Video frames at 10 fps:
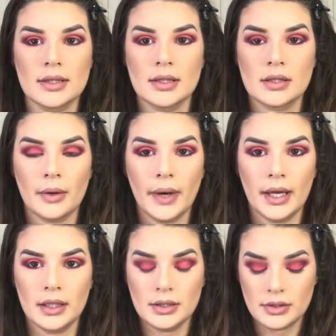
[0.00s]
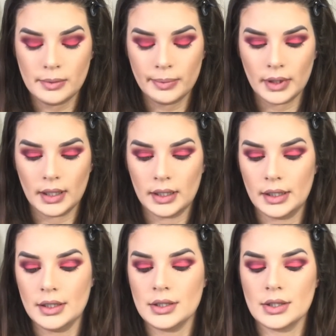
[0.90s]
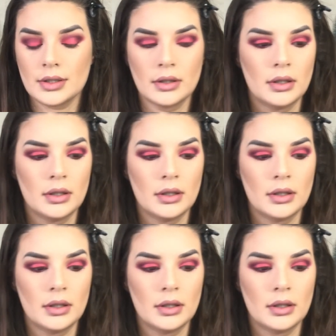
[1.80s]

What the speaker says: So let's go ahead and do blush.